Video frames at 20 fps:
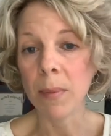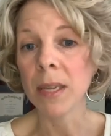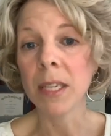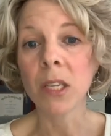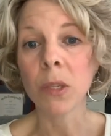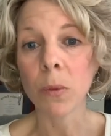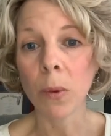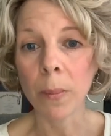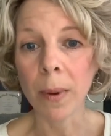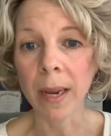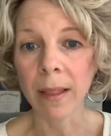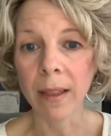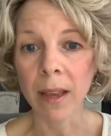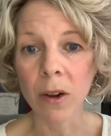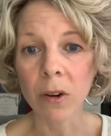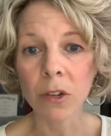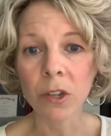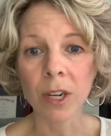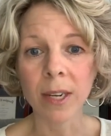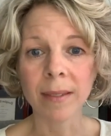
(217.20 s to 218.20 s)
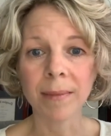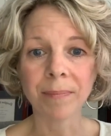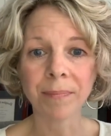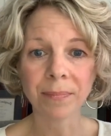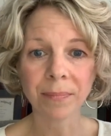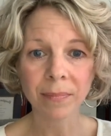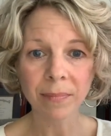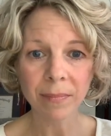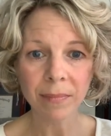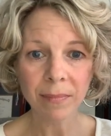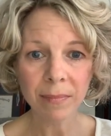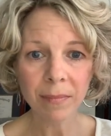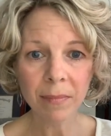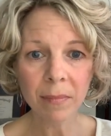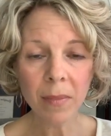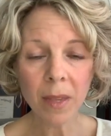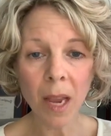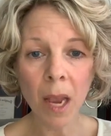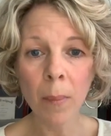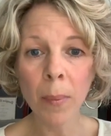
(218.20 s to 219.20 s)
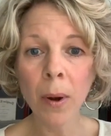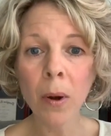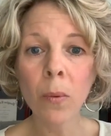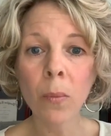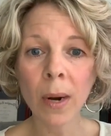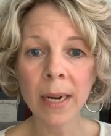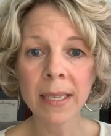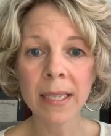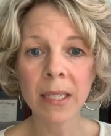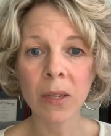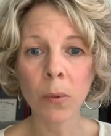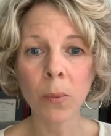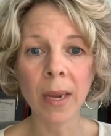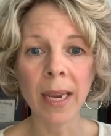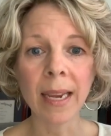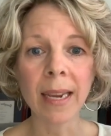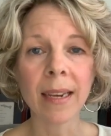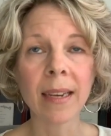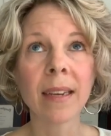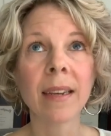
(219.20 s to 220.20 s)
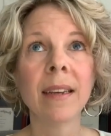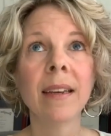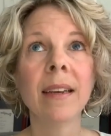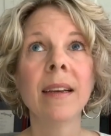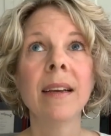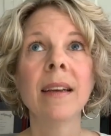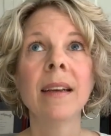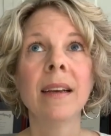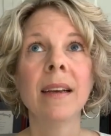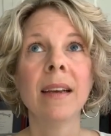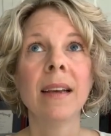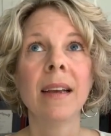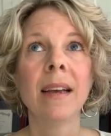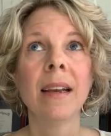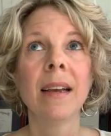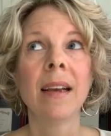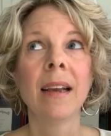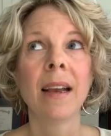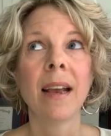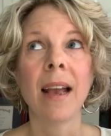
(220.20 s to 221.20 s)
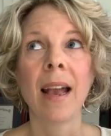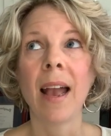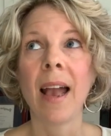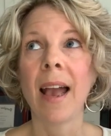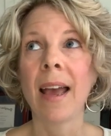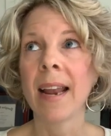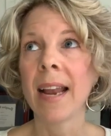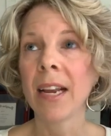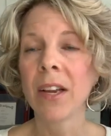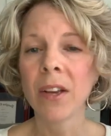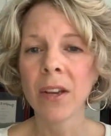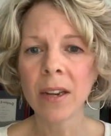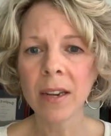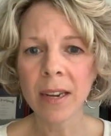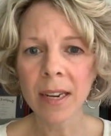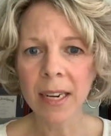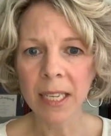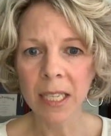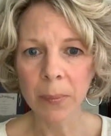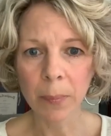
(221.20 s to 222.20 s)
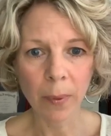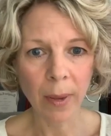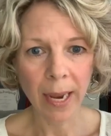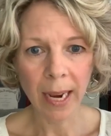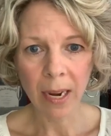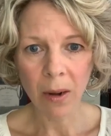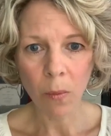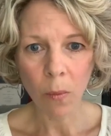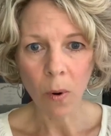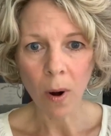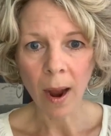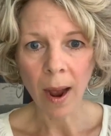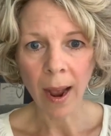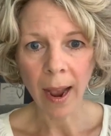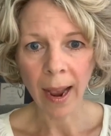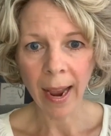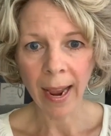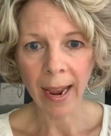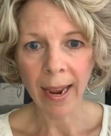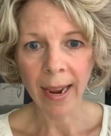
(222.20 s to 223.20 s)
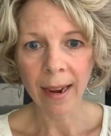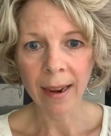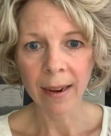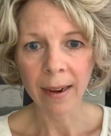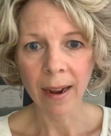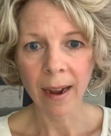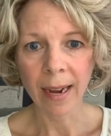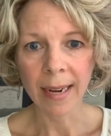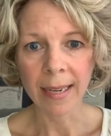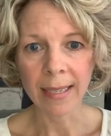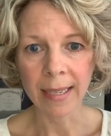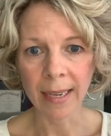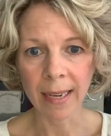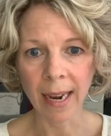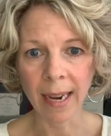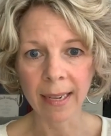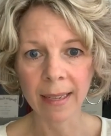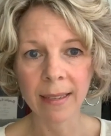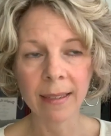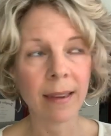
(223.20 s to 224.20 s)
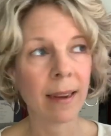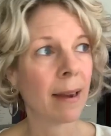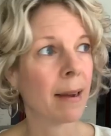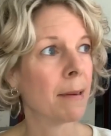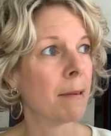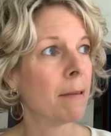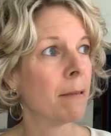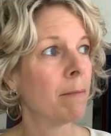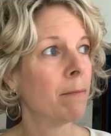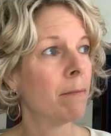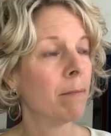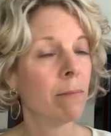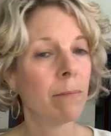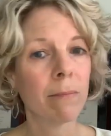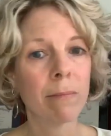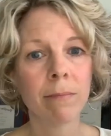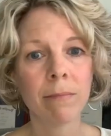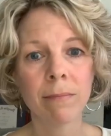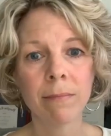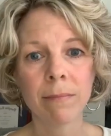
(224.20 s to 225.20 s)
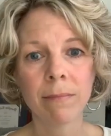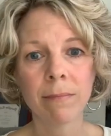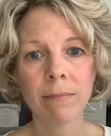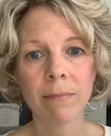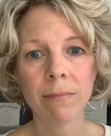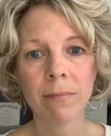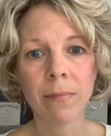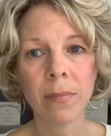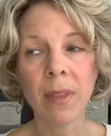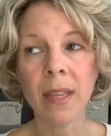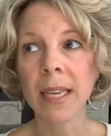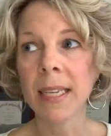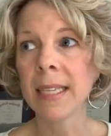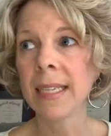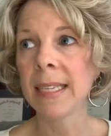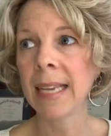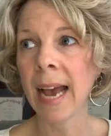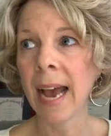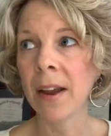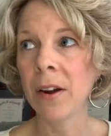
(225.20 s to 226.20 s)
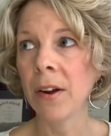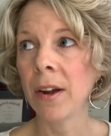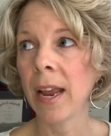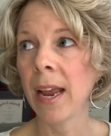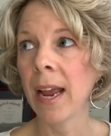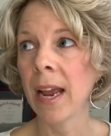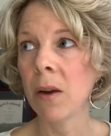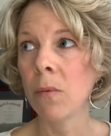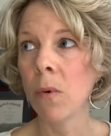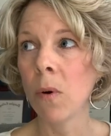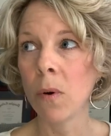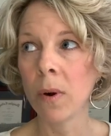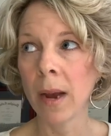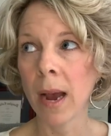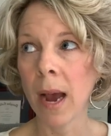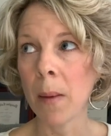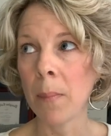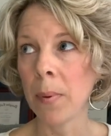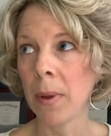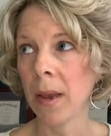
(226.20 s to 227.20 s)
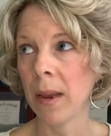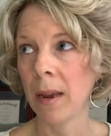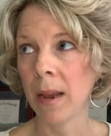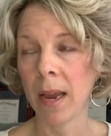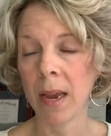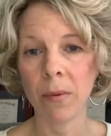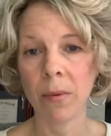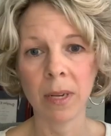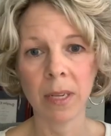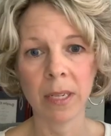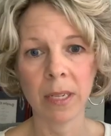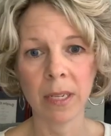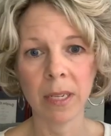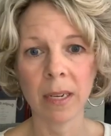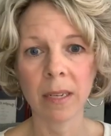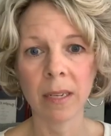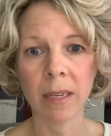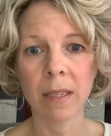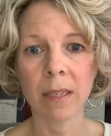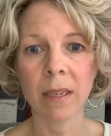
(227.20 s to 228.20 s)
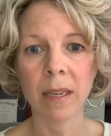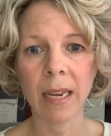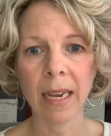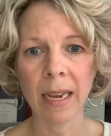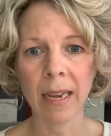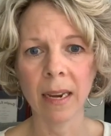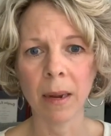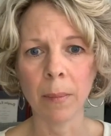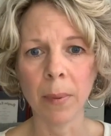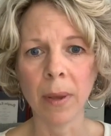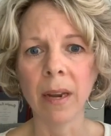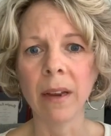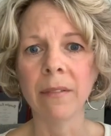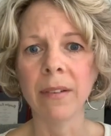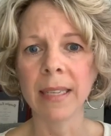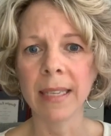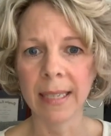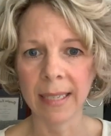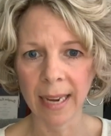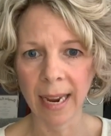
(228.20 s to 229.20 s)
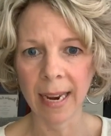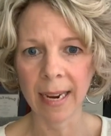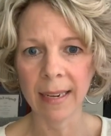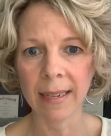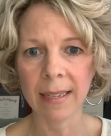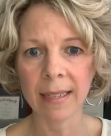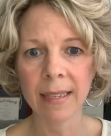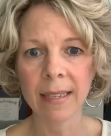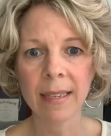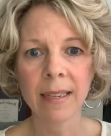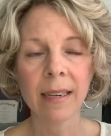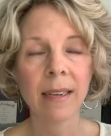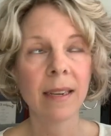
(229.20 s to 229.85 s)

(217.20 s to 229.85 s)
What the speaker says: swimming in the ocean about once a week. And I couldn't explain why I did it. This Saturday I woke up and I was just in a bit of a state.